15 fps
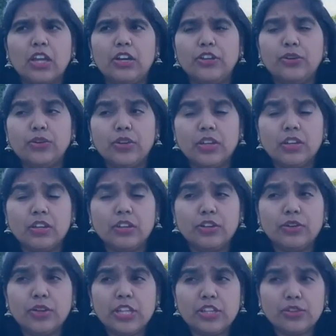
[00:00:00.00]
You
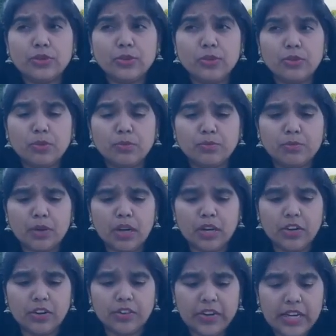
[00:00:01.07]
need to
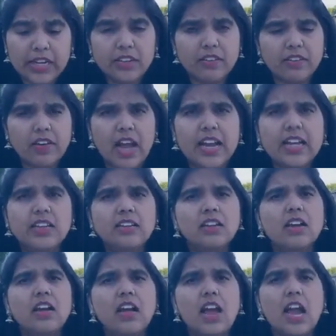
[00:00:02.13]
read, write,
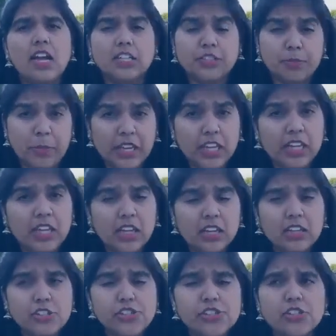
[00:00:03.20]
and speak in
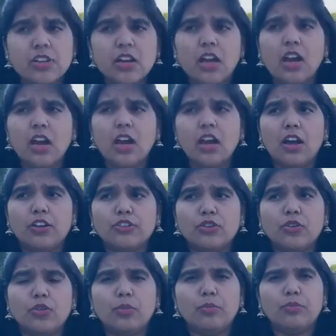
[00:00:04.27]
English.
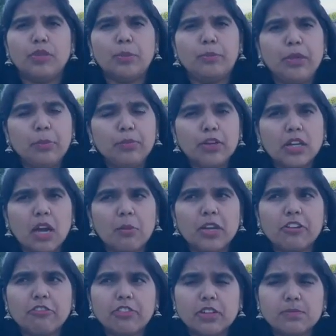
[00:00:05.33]
So the people
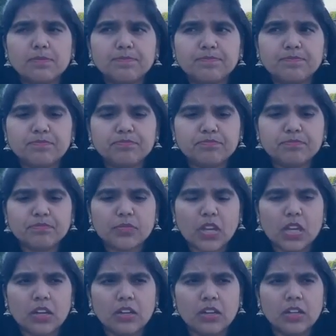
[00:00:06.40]
coming from
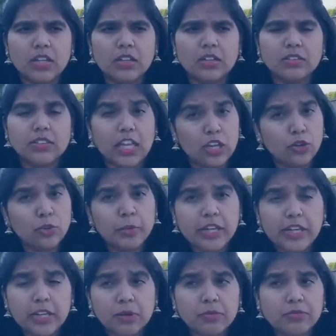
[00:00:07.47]
telco
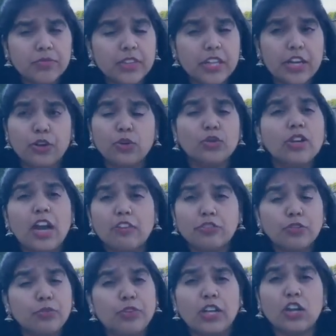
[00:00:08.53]
medium, they don't have
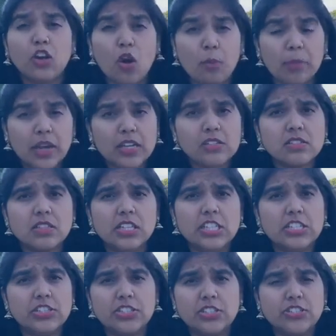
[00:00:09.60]
to feel complex.
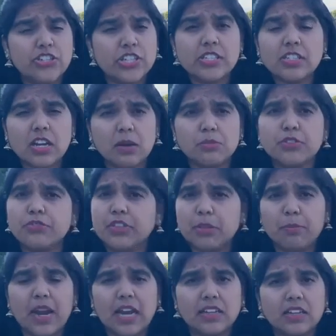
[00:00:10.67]
It just comes with
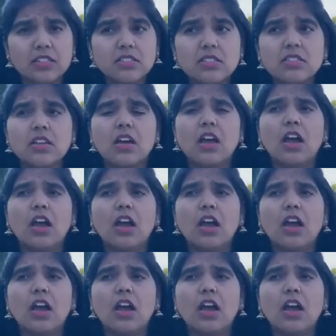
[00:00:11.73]
practice.